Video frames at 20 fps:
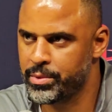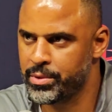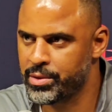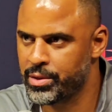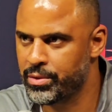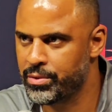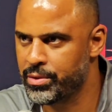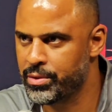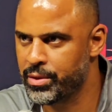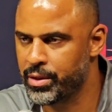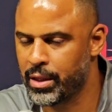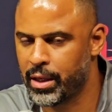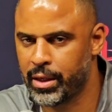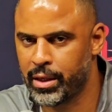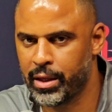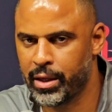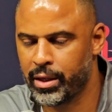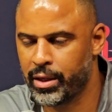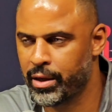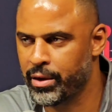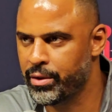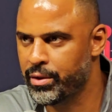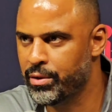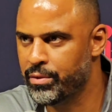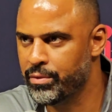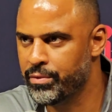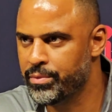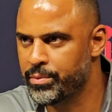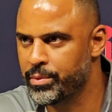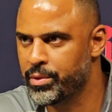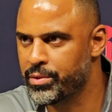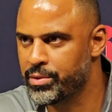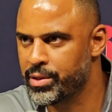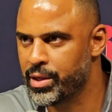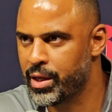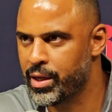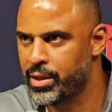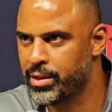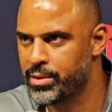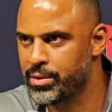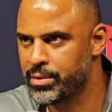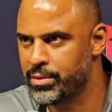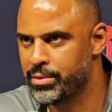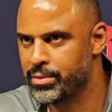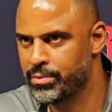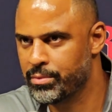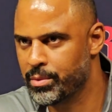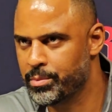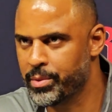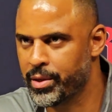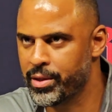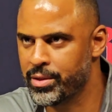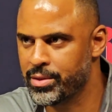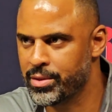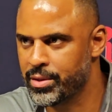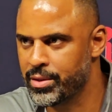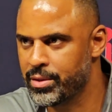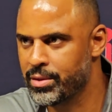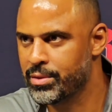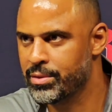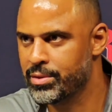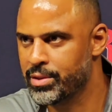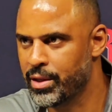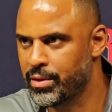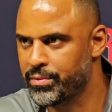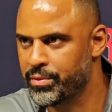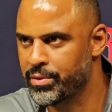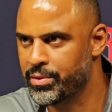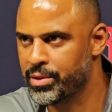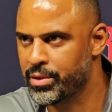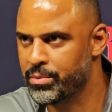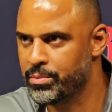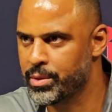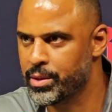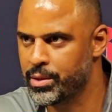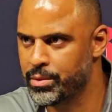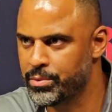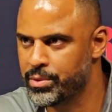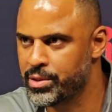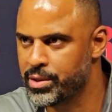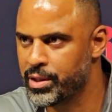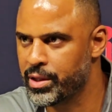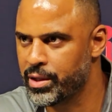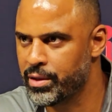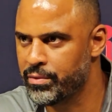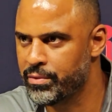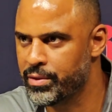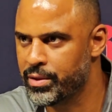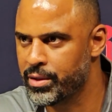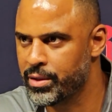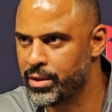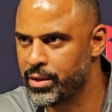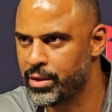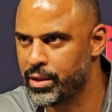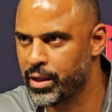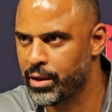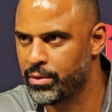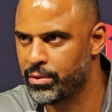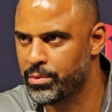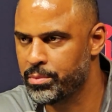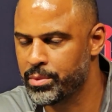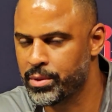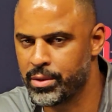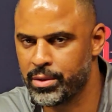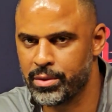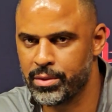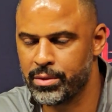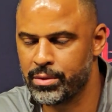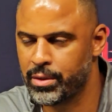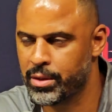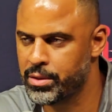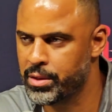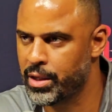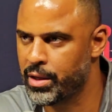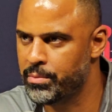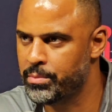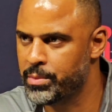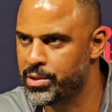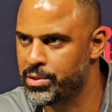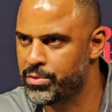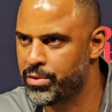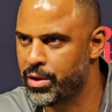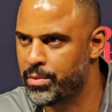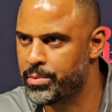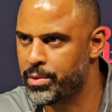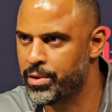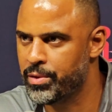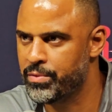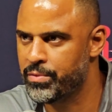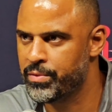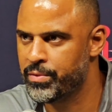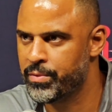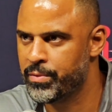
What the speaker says: And so, you know, a lot of that carry over from those guys, replacing Jeff or somebody with Steve in that group, and doesn't have much drama.